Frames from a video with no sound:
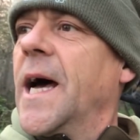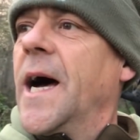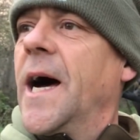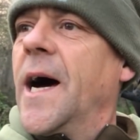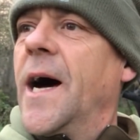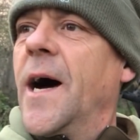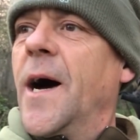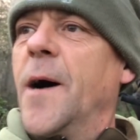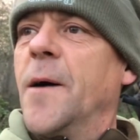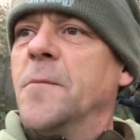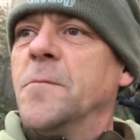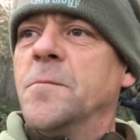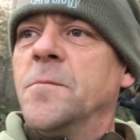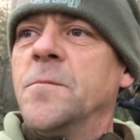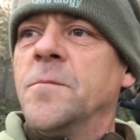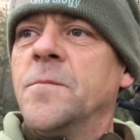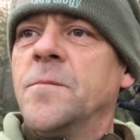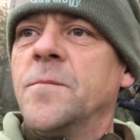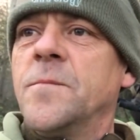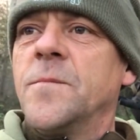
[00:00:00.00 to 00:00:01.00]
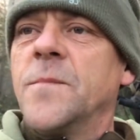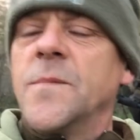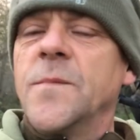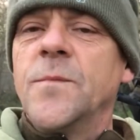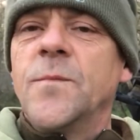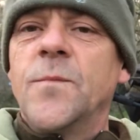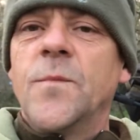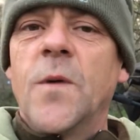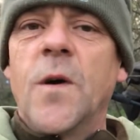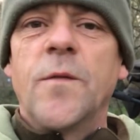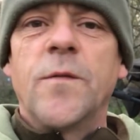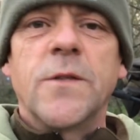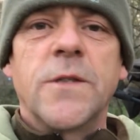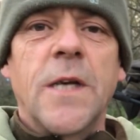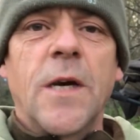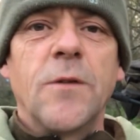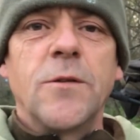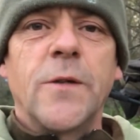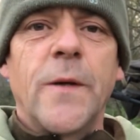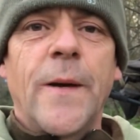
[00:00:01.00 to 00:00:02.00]
Have I
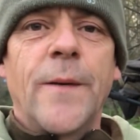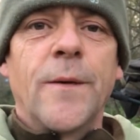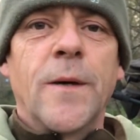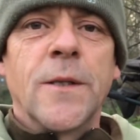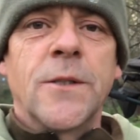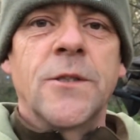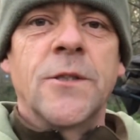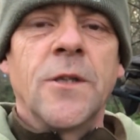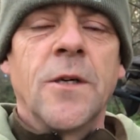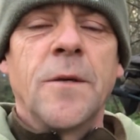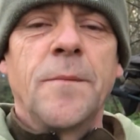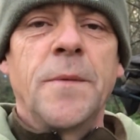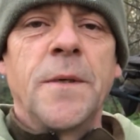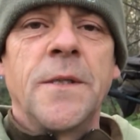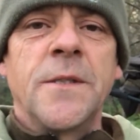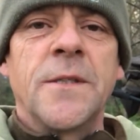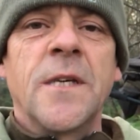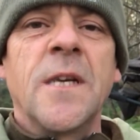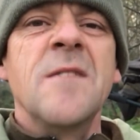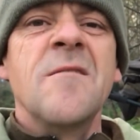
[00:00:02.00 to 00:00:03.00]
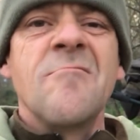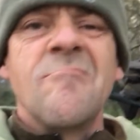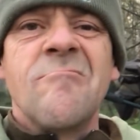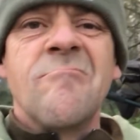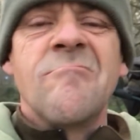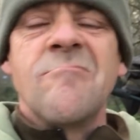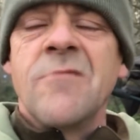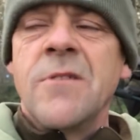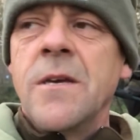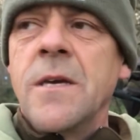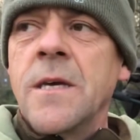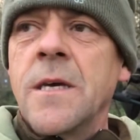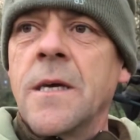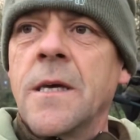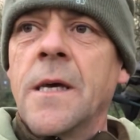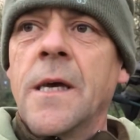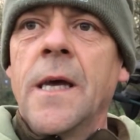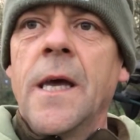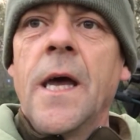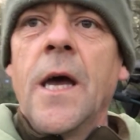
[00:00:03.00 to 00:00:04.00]
told you how hard snipe is? Yeah.
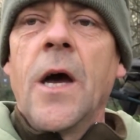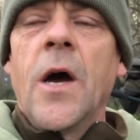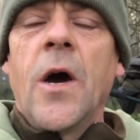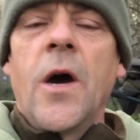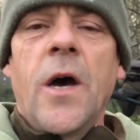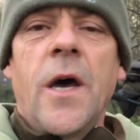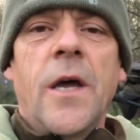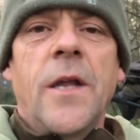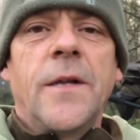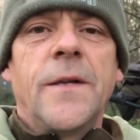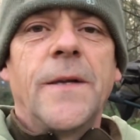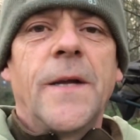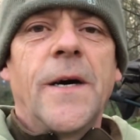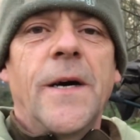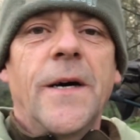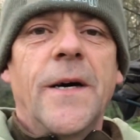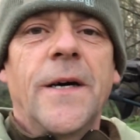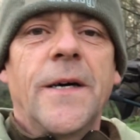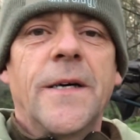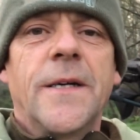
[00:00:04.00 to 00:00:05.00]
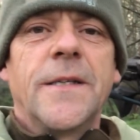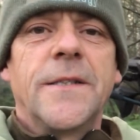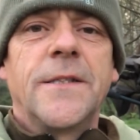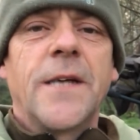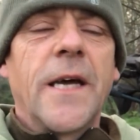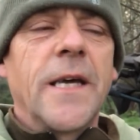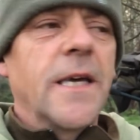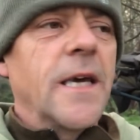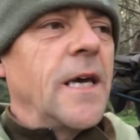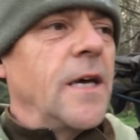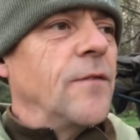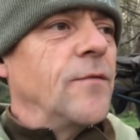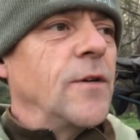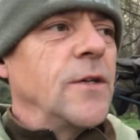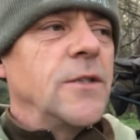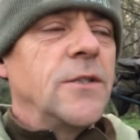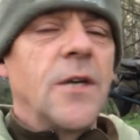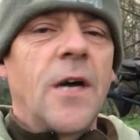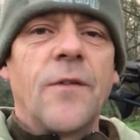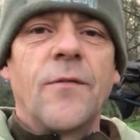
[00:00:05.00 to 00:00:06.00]
And take care of
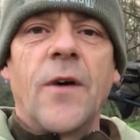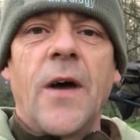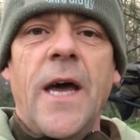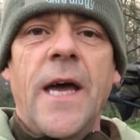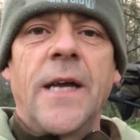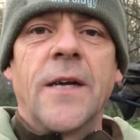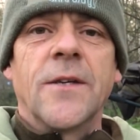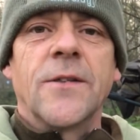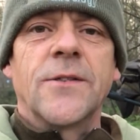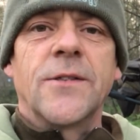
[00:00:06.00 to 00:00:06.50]
each other, and I'll